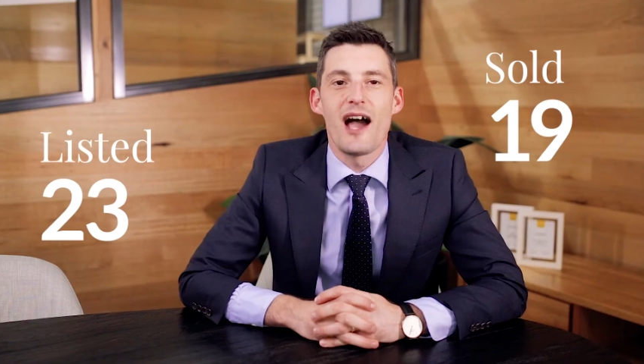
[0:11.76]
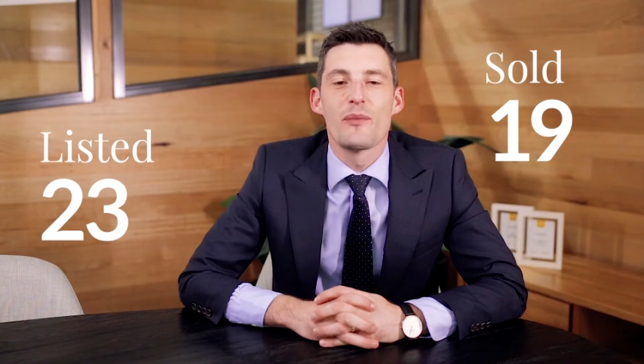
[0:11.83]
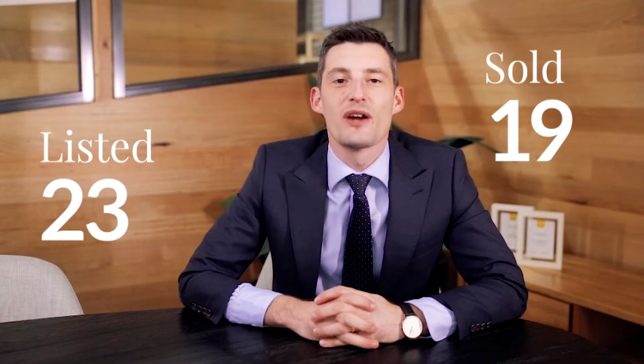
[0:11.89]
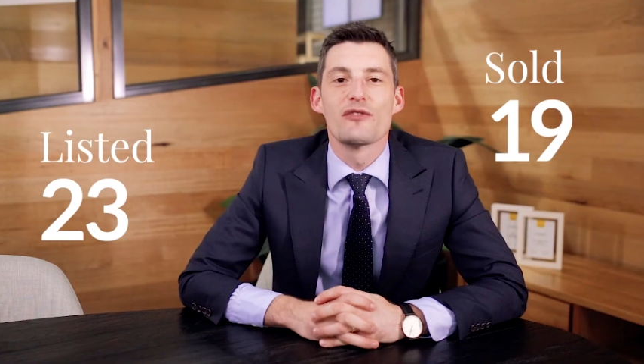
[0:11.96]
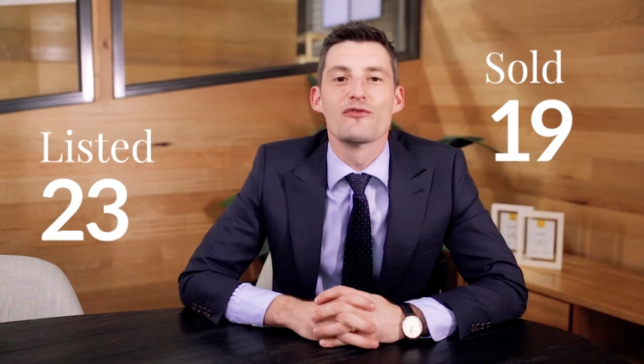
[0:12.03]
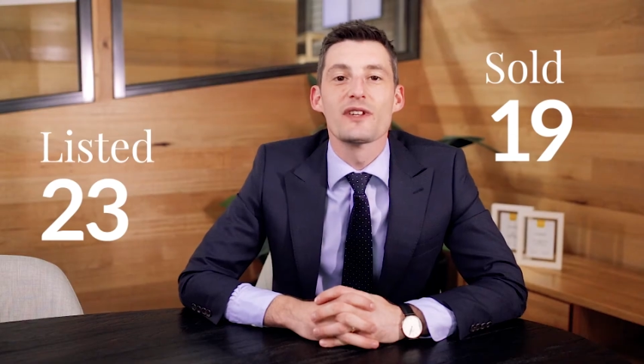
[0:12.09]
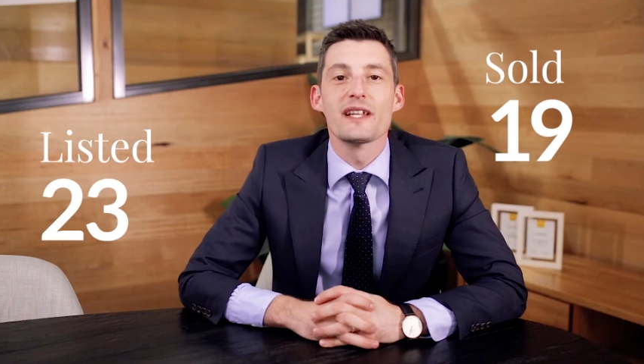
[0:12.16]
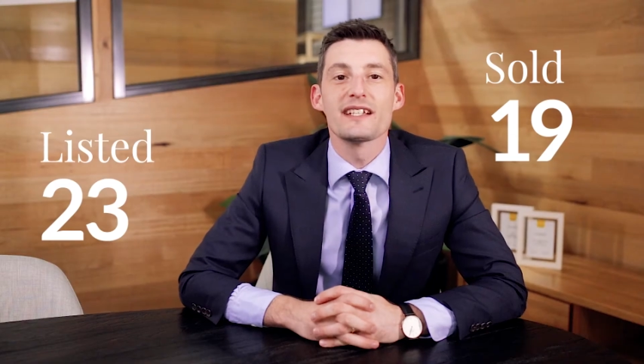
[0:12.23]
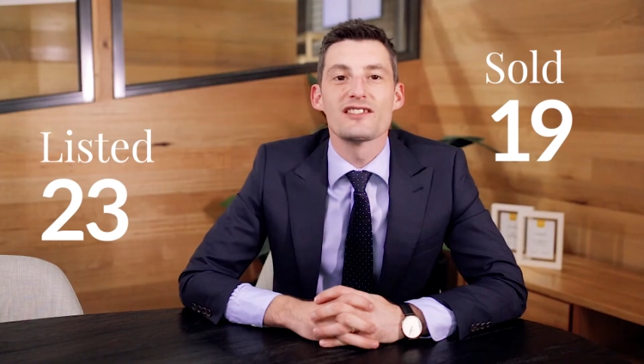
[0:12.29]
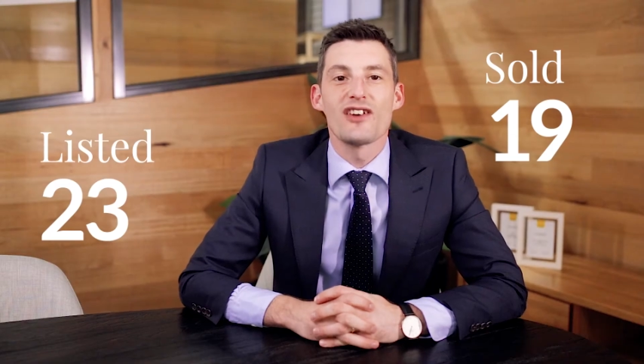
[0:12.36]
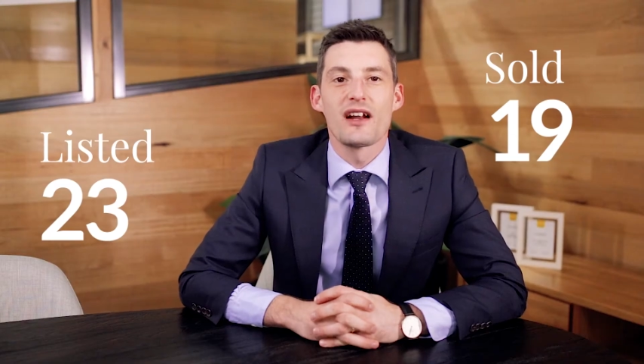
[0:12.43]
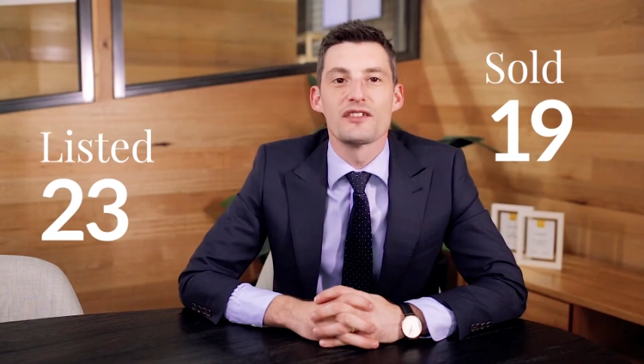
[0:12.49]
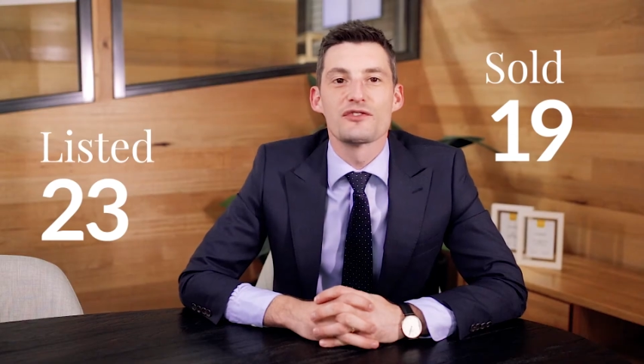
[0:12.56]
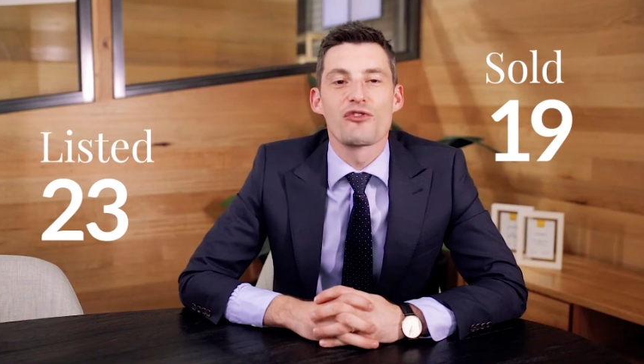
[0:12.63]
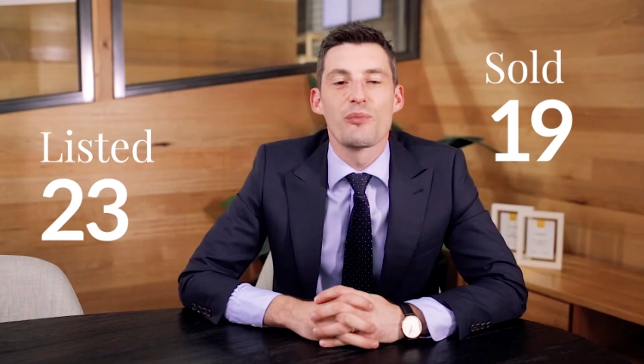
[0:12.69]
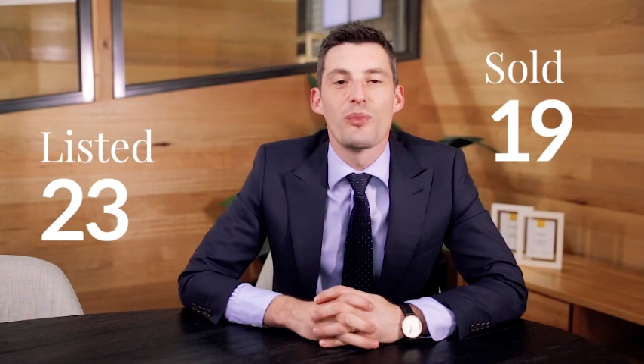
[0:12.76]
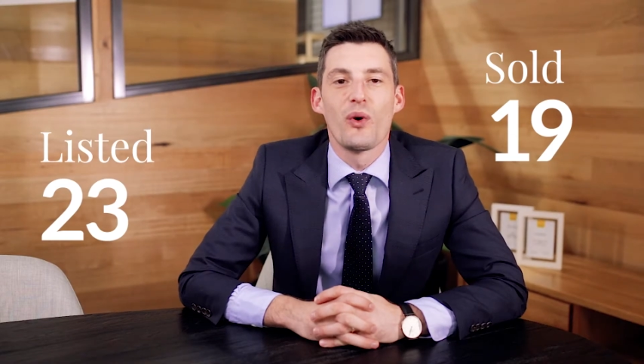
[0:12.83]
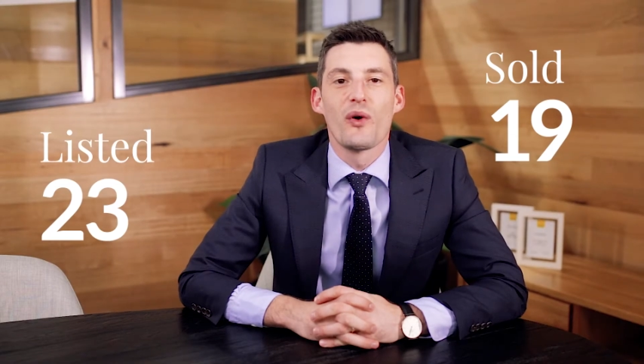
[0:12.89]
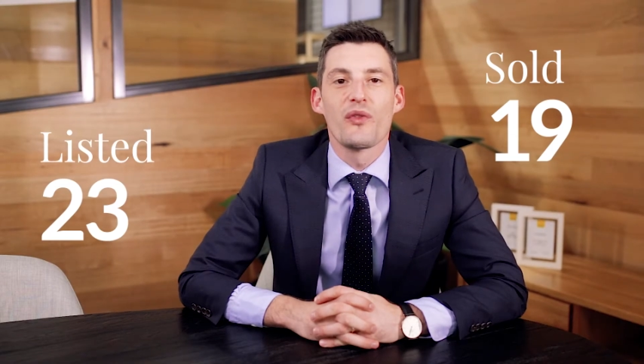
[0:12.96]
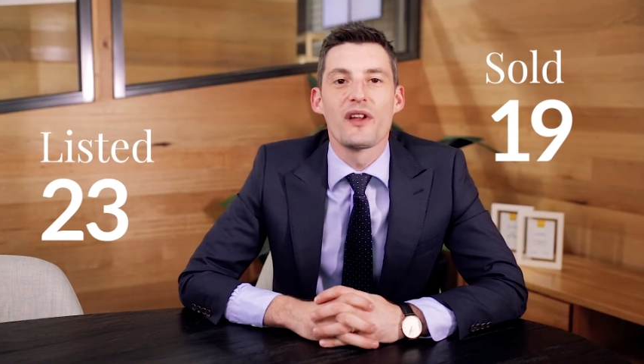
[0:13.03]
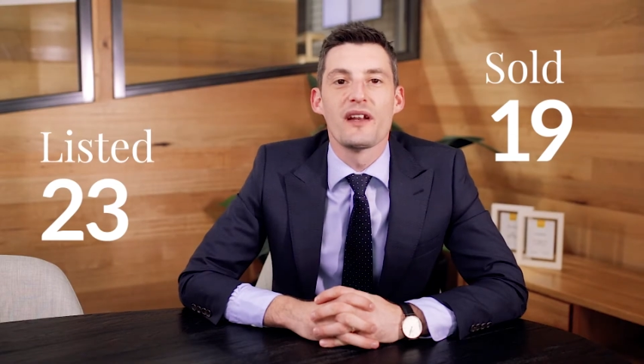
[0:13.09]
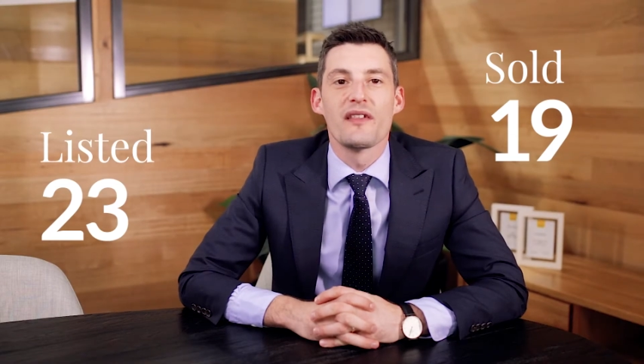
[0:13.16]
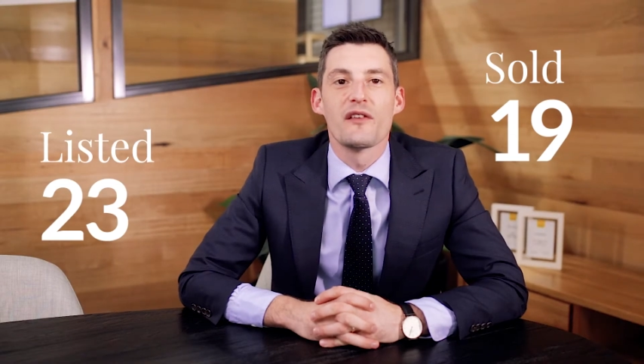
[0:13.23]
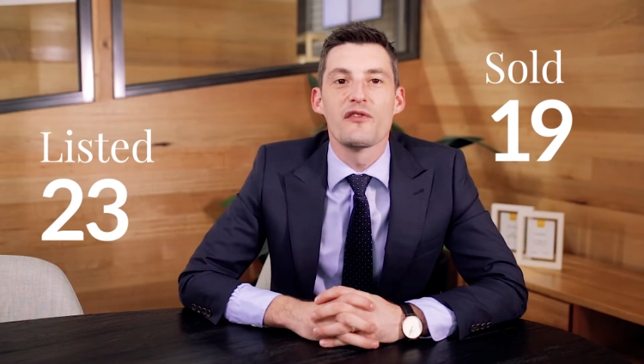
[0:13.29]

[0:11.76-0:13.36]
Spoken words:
and we're really excited to report that in the